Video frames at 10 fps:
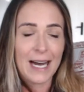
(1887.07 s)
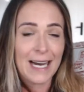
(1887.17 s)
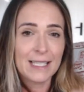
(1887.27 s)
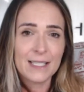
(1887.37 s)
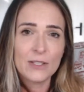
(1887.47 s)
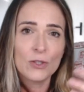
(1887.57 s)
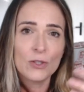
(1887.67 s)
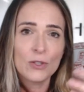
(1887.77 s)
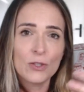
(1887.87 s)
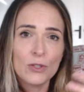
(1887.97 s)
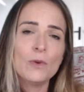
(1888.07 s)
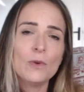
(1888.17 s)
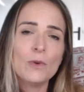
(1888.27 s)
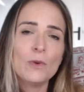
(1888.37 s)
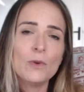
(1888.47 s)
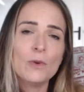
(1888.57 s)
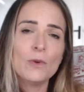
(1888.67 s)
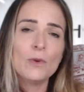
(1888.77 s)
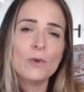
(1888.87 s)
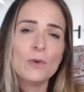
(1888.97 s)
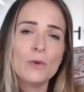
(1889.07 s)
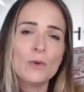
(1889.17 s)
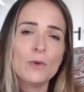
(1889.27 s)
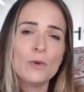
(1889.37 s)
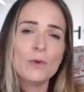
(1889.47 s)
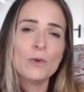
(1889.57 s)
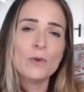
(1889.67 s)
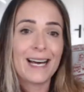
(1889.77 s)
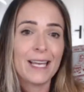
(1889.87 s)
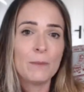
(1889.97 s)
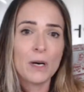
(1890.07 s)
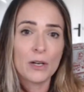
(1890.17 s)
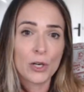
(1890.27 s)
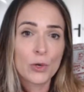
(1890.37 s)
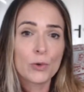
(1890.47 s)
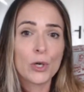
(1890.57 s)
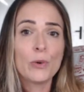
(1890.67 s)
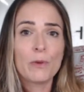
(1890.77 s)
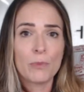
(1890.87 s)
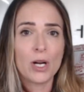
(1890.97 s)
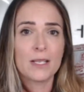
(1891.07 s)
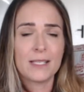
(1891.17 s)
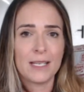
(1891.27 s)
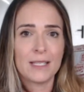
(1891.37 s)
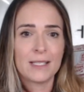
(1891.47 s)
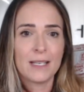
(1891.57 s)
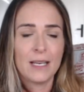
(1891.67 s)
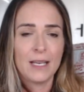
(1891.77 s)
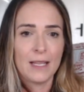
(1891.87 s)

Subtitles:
I still don't know what my full passion is because I am on a growth process.